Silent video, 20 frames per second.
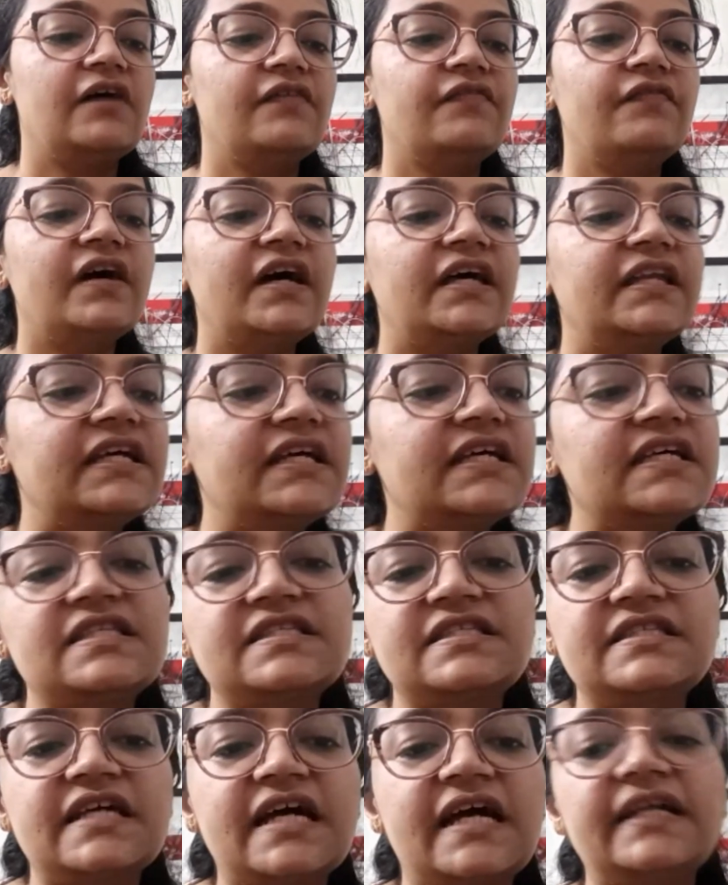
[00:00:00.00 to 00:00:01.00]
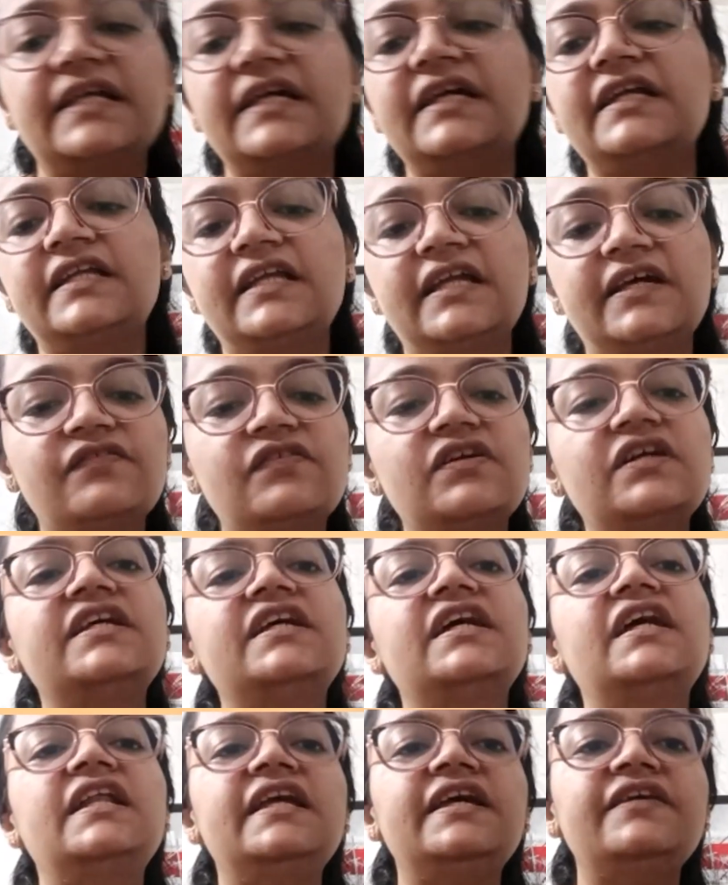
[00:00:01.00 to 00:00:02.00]
One is that it never
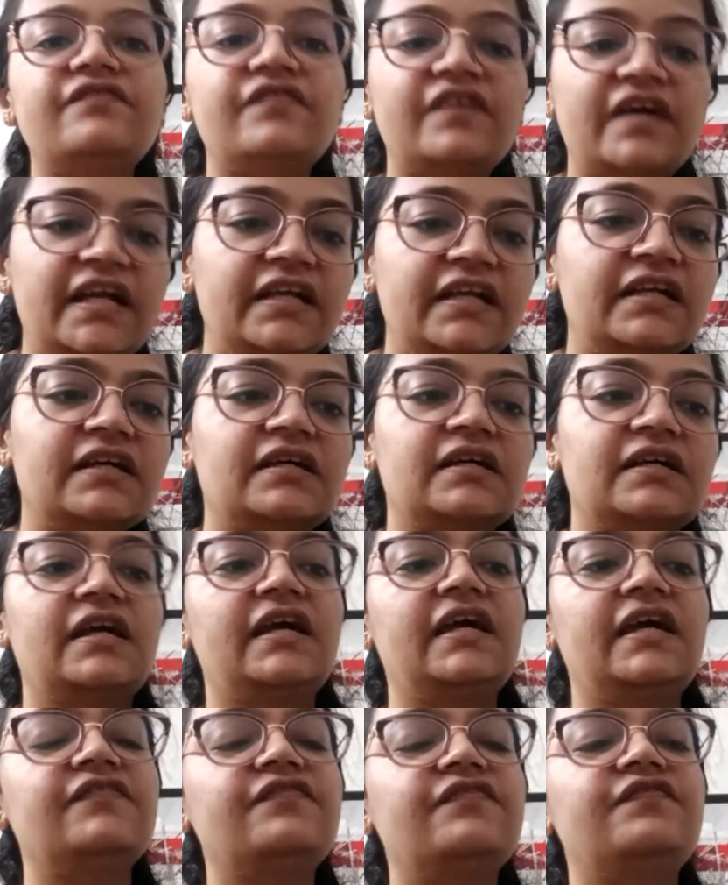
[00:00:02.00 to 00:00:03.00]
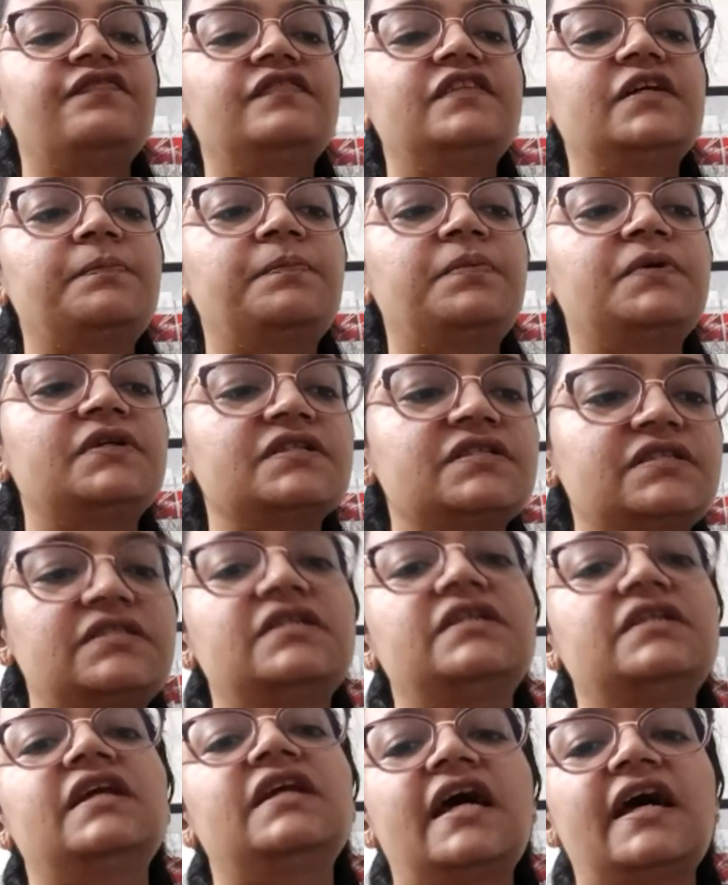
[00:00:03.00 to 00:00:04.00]
really went. If the
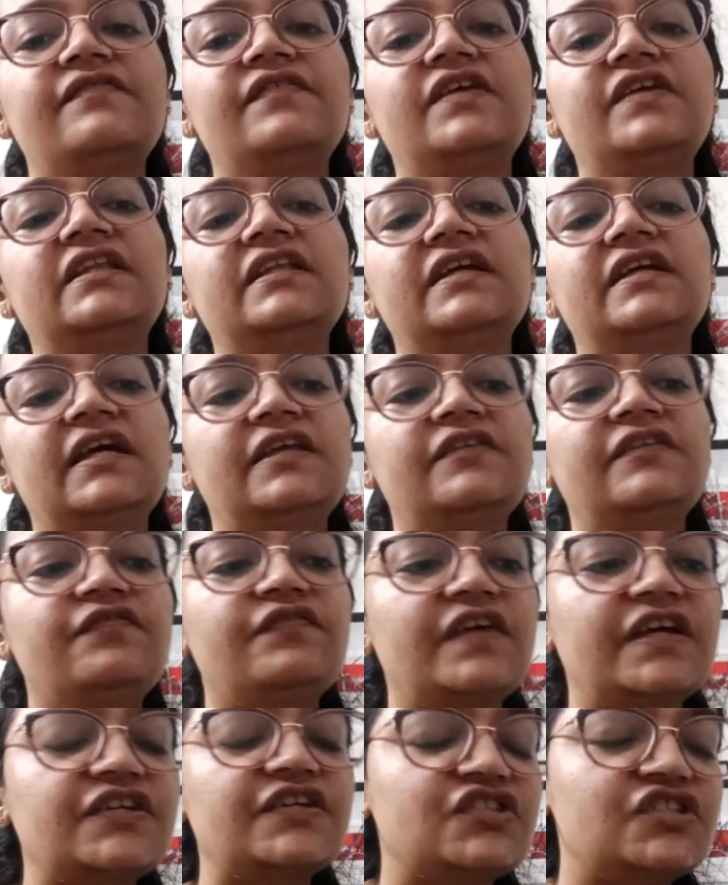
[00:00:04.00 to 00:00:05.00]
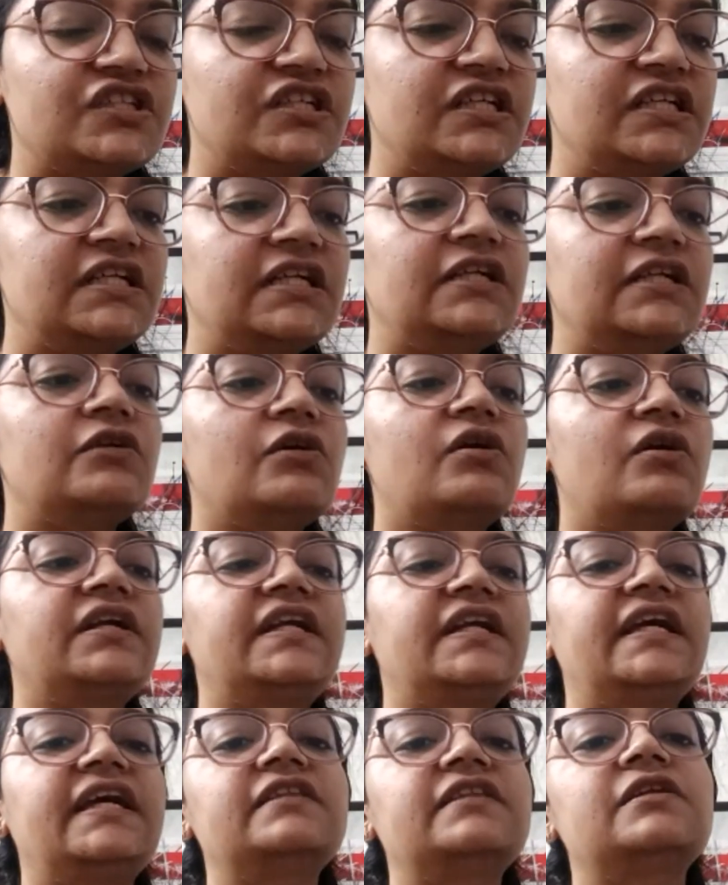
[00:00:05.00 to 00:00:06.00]
person having the infection did
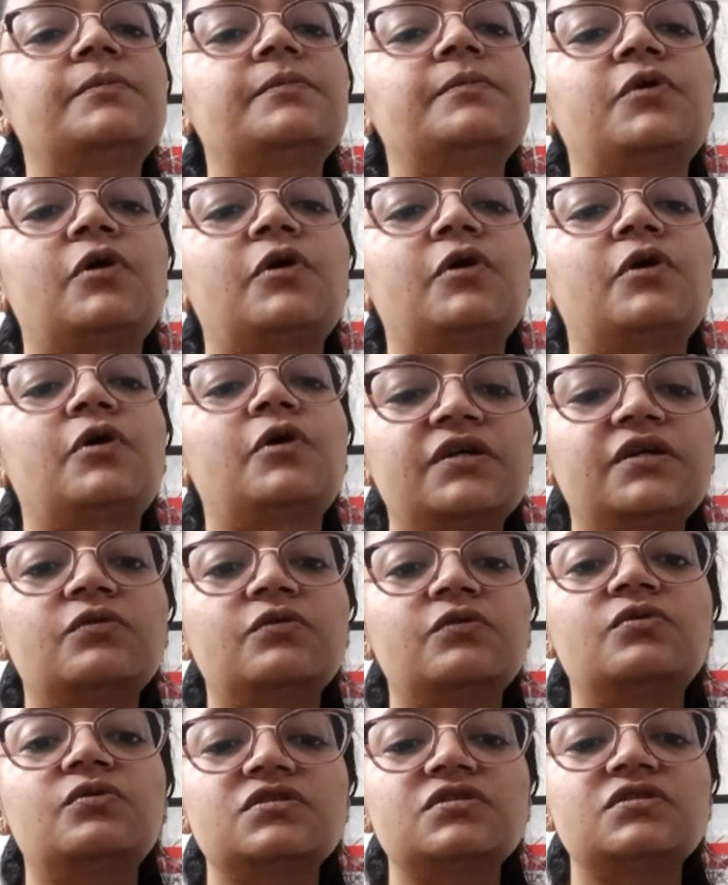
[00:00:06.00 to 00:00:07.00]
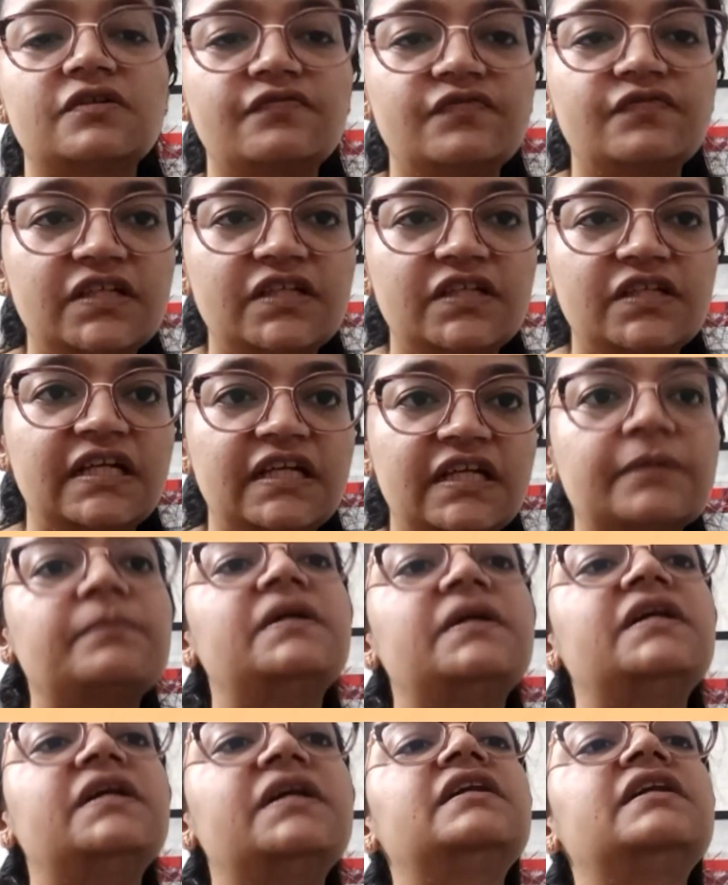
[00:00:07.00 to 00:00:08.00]
not take the proper course of the
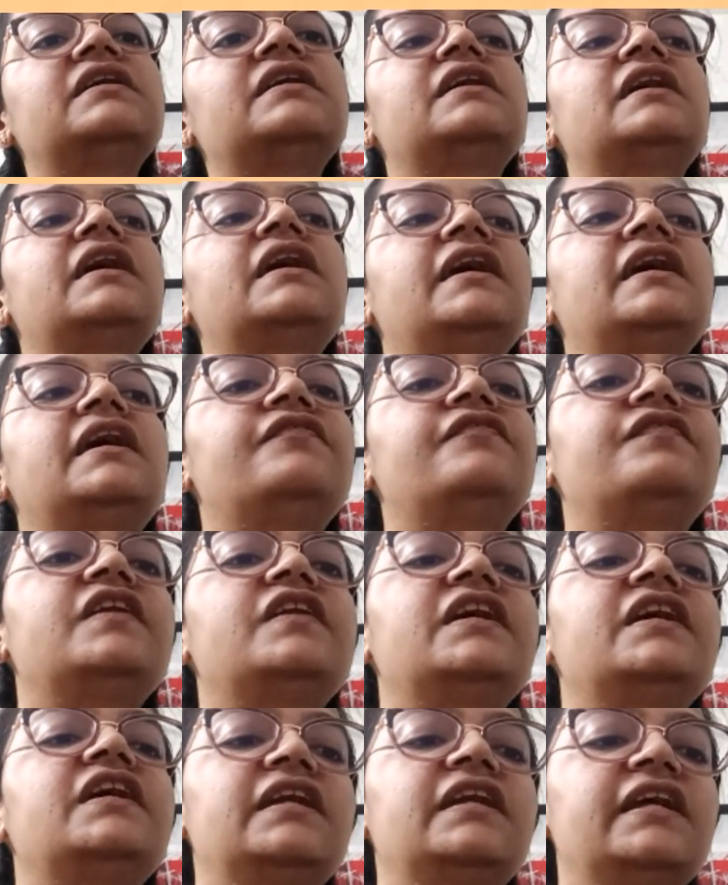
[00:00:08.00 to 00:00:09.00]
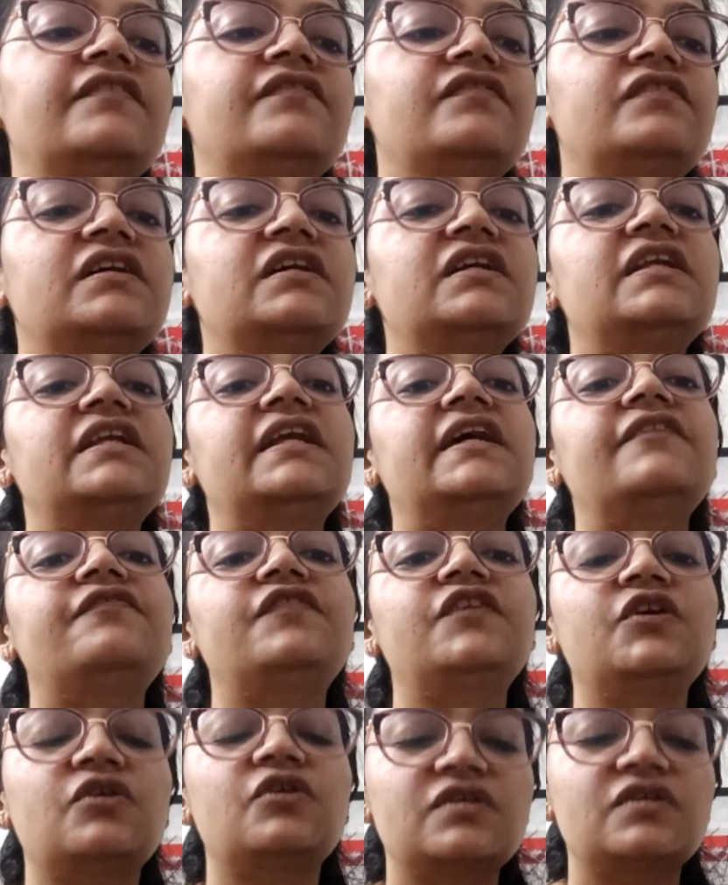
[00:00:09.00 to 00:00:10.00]
treatment, if it never
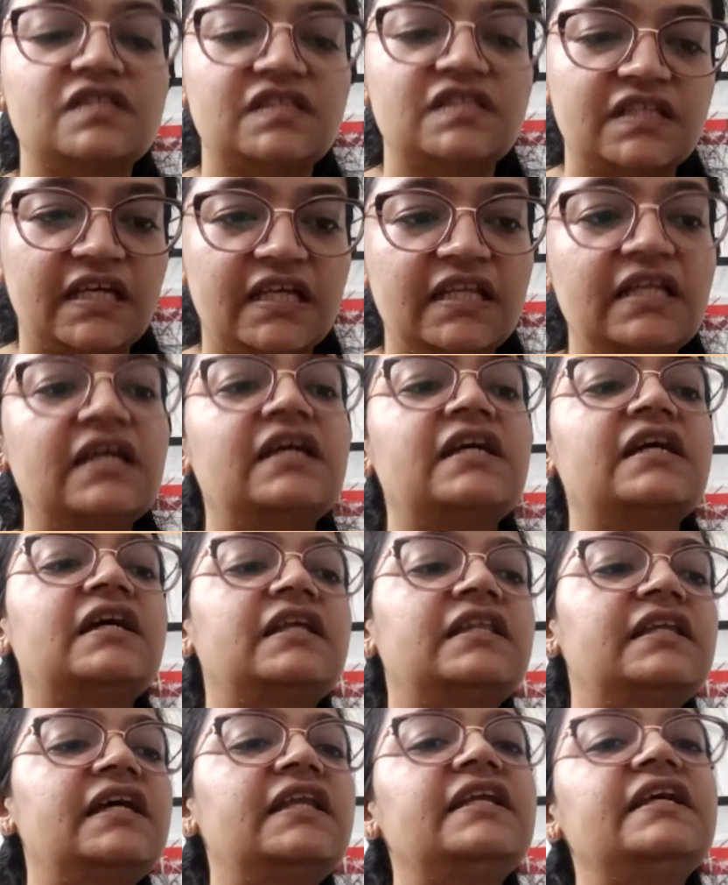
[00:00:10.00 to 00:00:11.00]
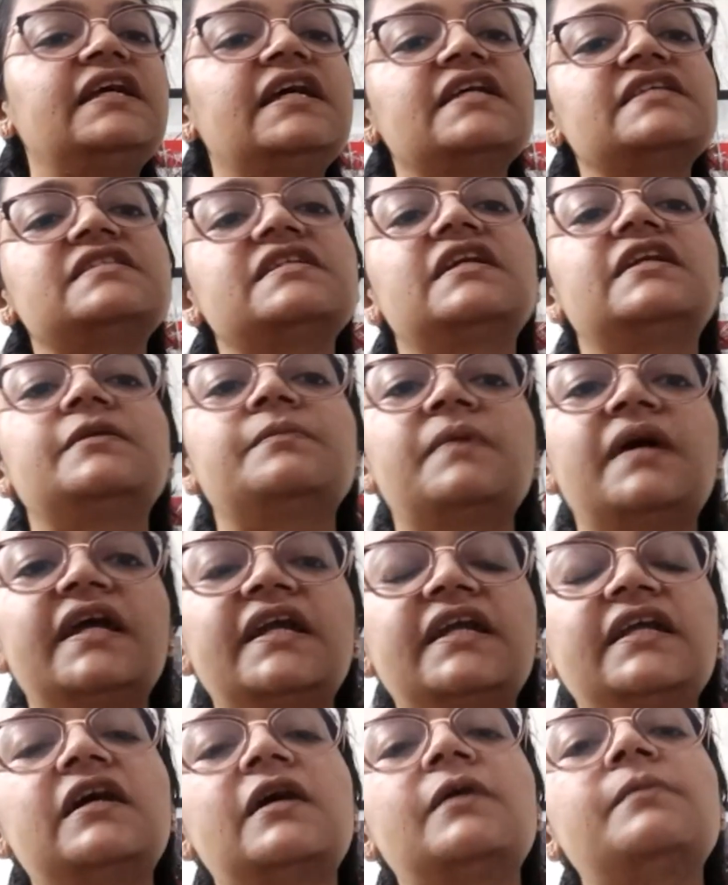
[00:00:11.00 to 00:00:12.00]
left your skin, then yes, it
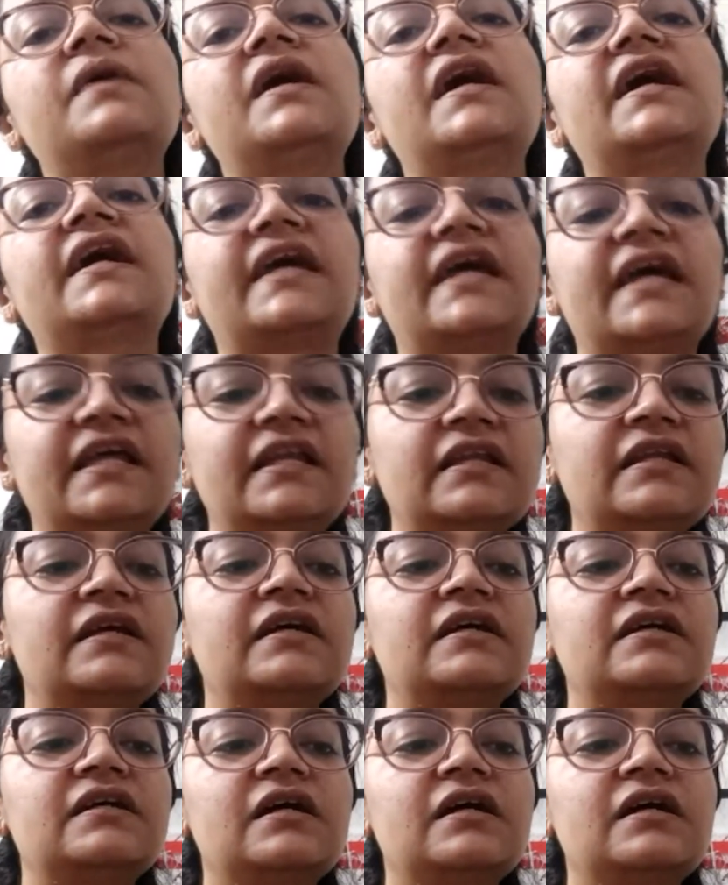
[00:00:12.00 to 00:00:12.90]
might come again.